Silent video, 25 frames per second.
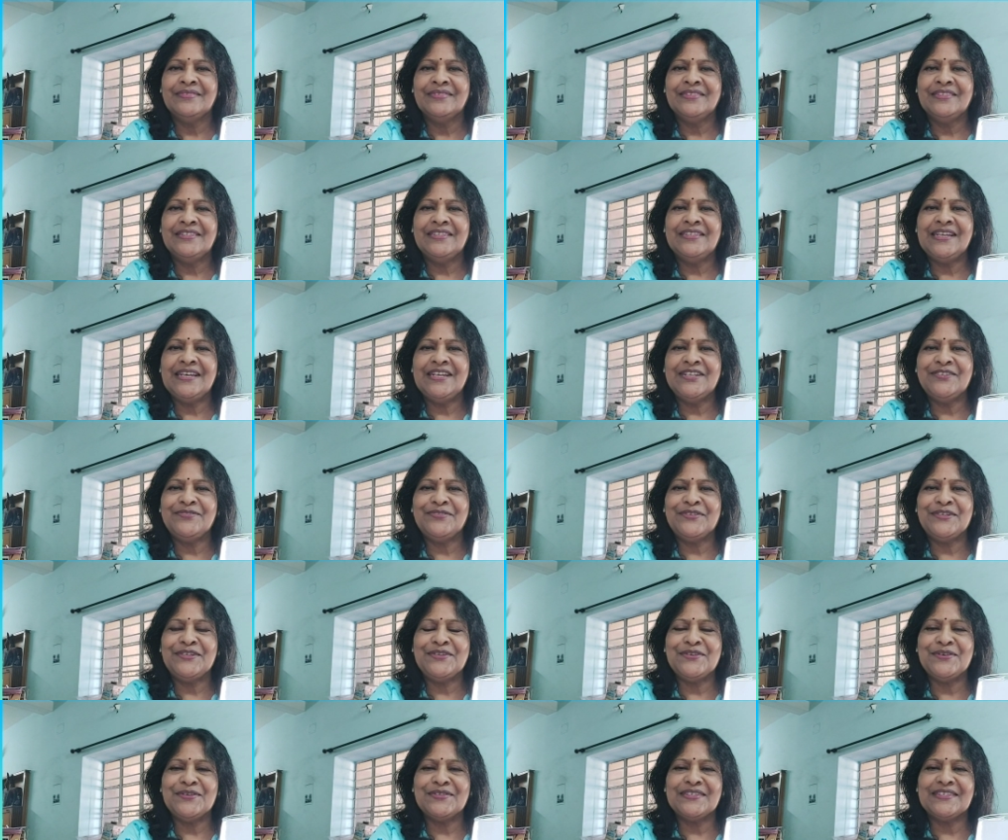See it for
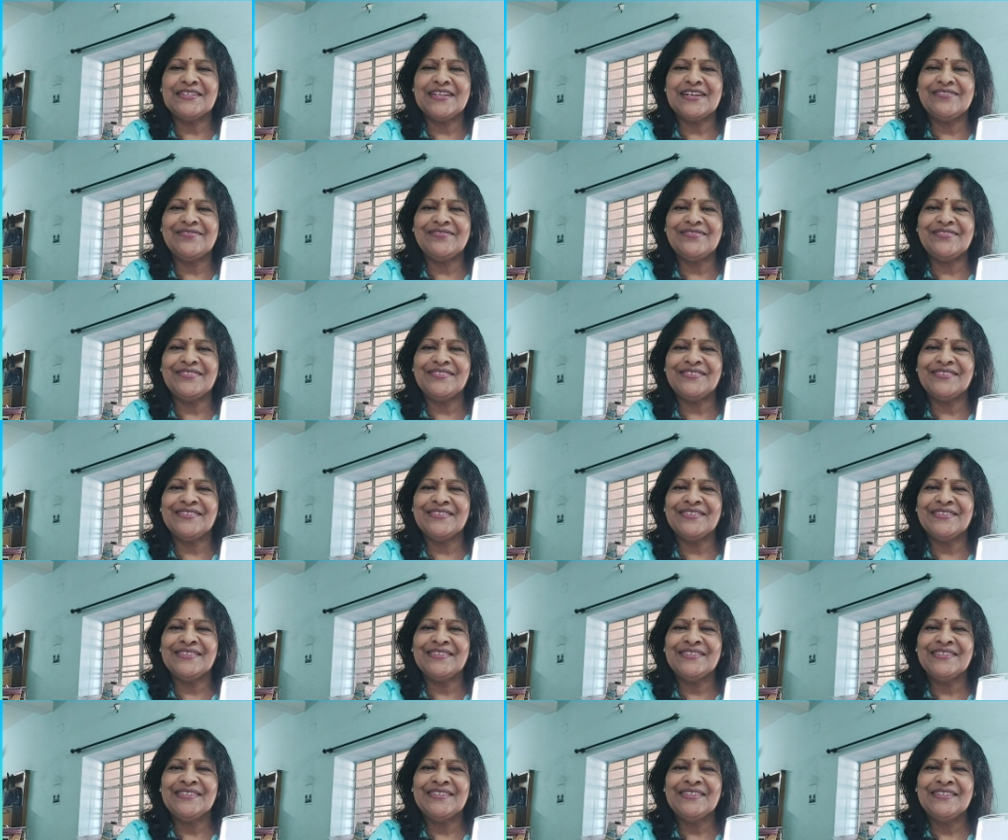yourself.
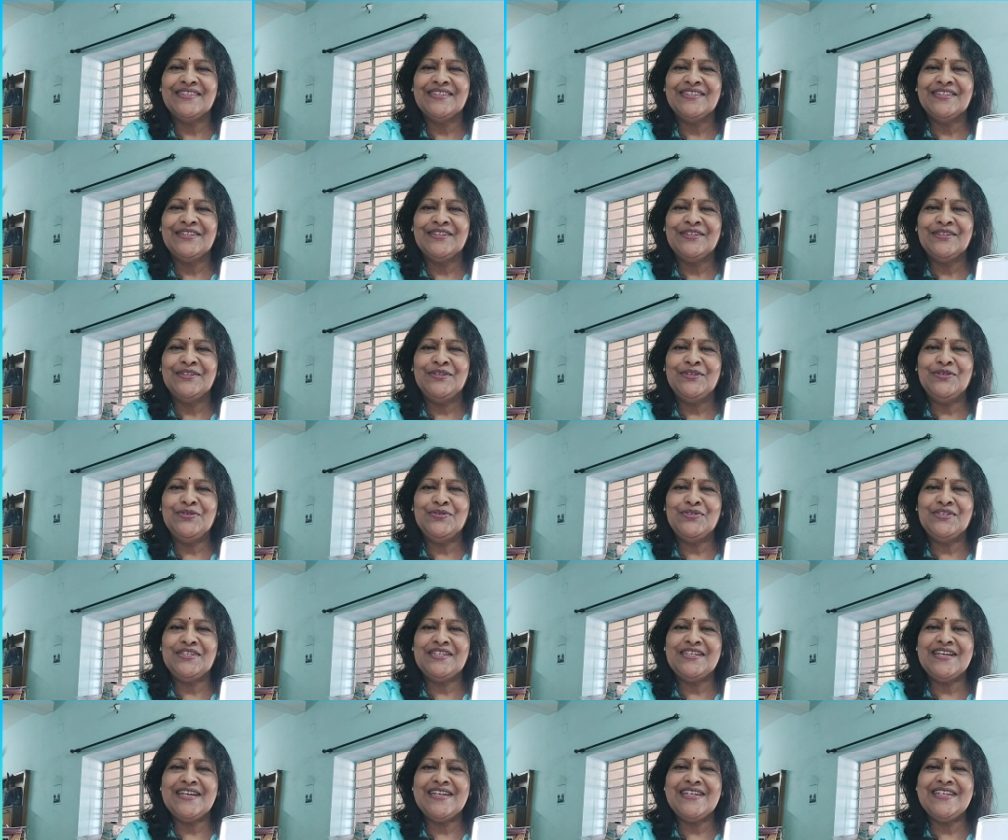Do you
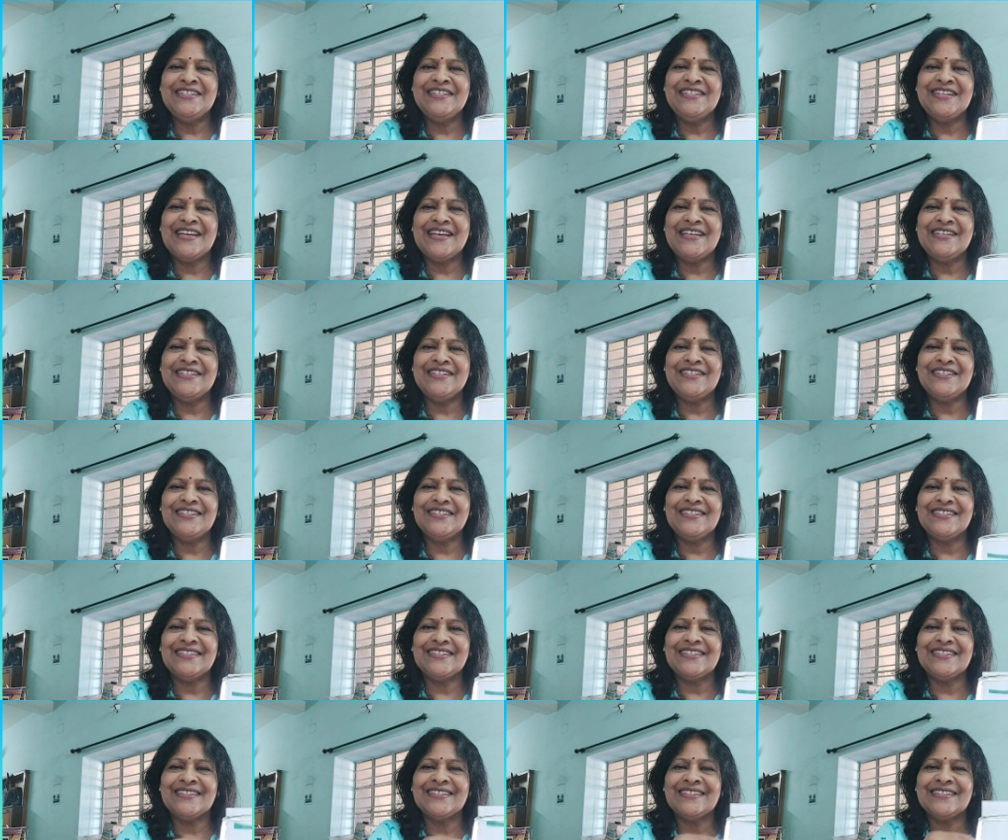see any
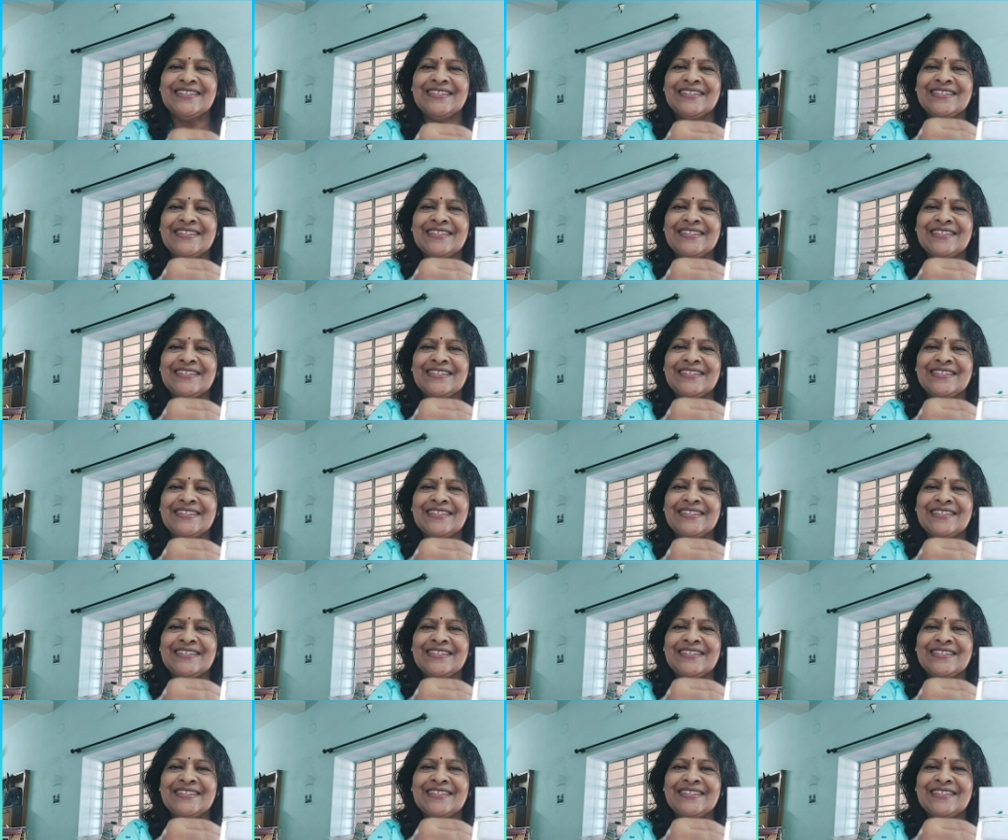changes?